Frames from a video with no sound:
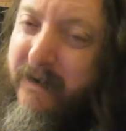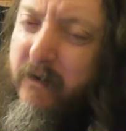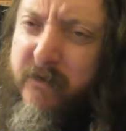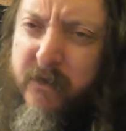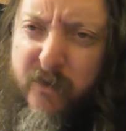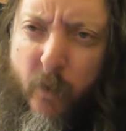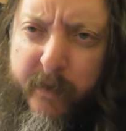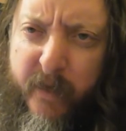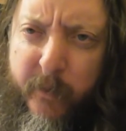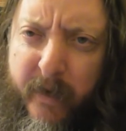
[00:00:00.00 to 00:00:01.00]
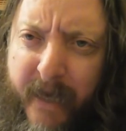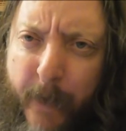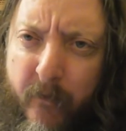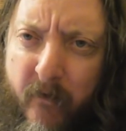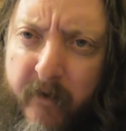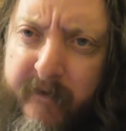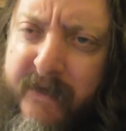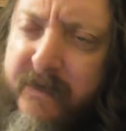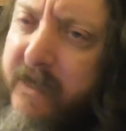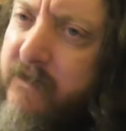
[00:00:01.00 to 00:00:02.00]
No, it's just comic community camaraderie,
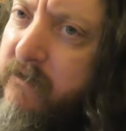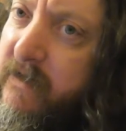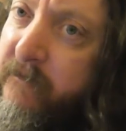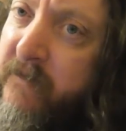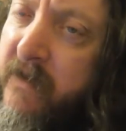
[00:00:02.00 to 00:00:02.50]
isn't it? That's where